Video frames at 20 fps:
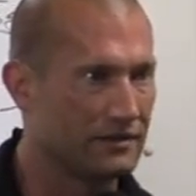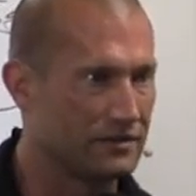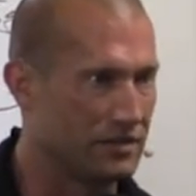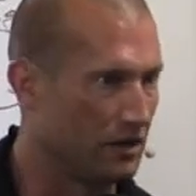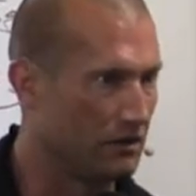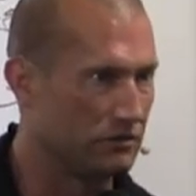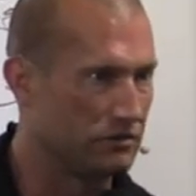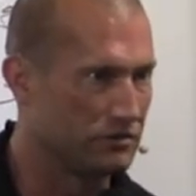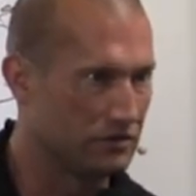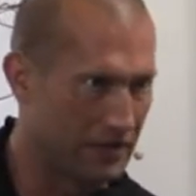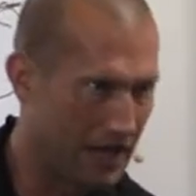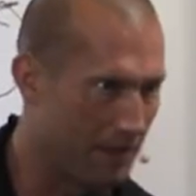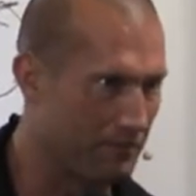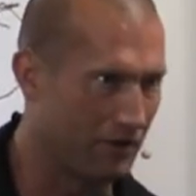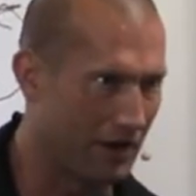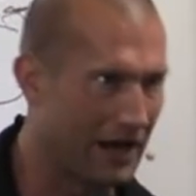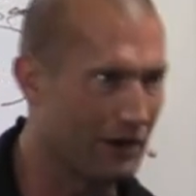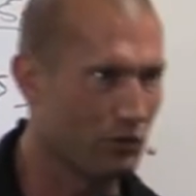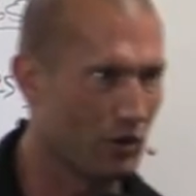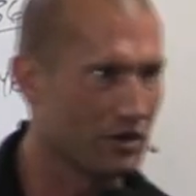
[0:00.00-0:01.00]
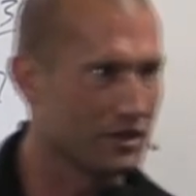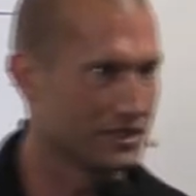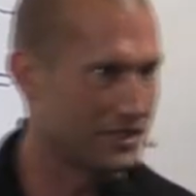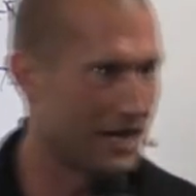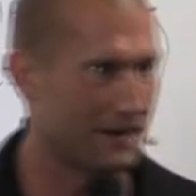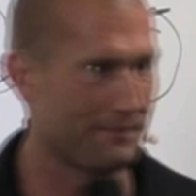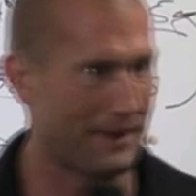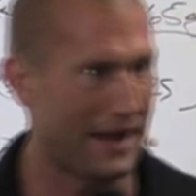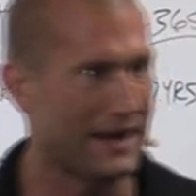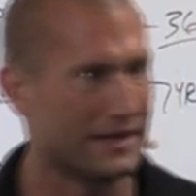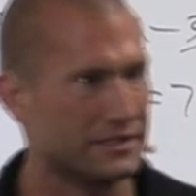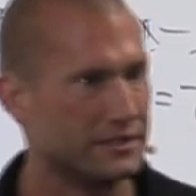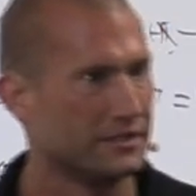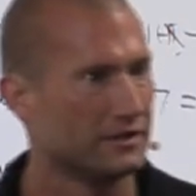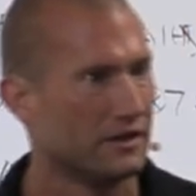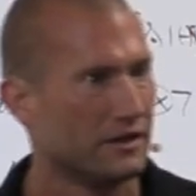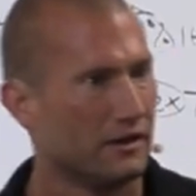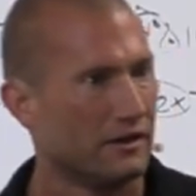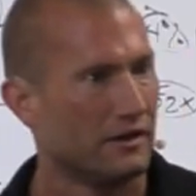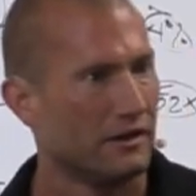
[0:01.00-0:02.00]
So I'm glad we're on the same page,
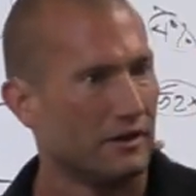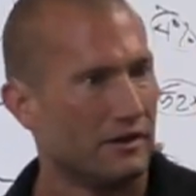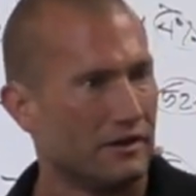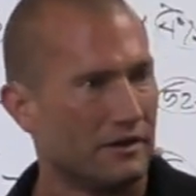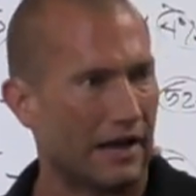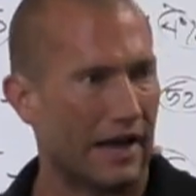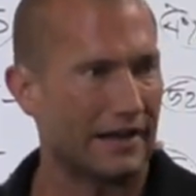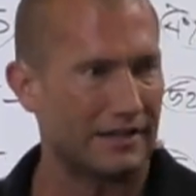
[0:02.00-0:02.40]
okay?